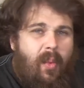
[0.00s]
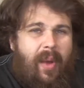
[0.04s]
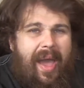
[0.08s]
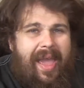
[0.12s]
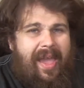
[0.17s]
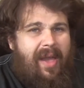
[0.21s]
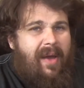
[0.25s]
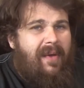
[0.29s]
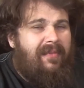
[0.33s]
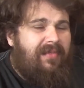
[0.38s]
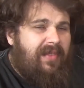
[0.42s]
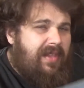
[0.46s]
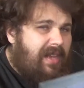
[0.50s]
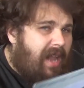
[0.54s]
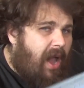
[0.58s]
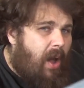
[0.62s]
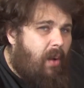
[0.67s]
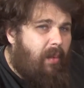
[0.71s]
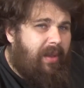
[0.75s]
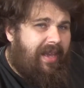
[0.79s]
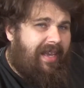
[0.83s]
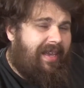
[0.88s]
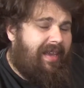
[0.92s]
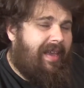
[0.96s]
way of
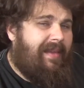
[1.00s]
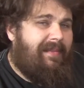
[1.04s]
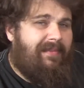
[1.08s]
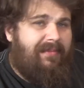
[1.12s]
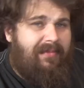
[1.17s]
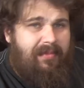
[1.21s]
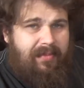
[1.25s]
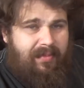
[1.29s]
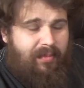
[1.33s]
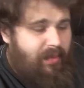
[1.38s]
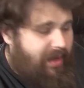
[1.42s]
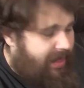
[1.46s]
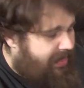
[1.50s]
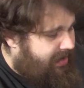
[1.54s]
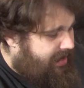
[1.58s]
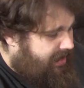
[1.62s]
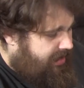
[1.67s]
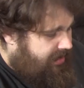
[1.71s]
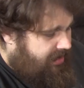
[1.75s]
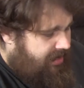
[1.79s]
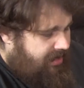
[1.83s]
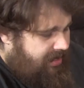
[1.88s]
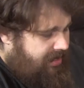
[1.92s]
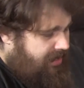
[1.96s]
knowing
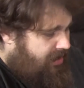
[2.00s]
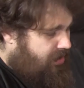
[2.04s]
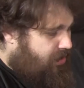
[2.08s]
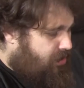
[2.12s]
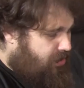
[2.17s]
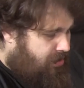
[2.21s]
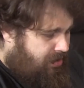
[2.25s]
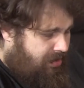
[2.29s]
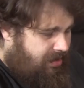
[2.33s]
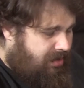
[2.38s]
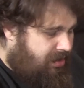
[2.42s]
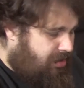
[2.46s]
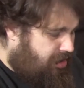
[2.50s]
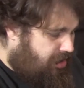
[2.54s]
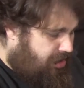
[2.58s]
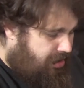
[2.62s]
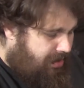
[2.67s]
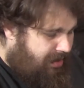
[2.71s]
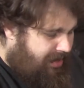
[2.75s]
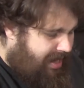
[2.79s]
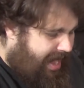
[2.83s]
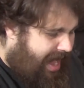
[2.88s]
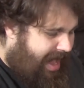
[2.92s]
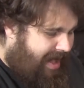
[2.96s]
whether you
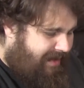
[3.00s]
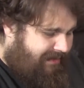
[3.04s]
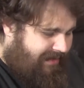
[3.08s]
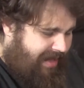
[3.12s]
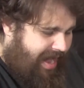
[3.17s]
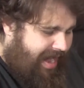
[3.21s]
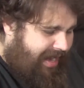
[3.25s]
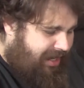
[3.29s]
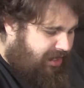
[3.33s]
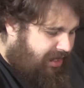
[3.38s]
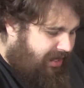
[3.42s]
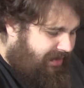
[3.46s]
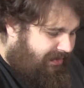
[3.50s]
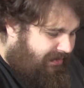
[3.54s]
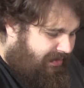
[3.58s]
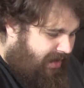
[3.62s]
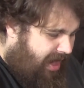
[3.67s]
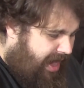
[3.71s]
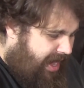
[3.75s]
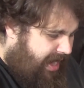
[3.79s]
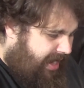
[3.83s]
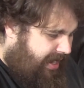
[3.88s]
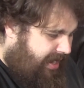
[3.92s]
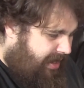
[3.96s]
should have actually
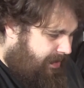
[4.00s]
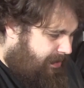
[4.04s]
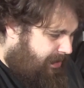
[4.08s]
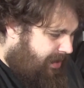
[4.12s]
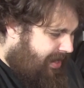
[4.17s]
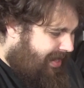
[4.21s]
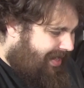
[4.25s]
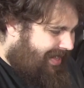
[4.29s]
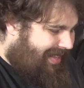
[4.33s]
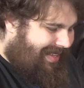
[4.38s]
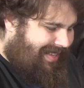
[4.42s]
fired up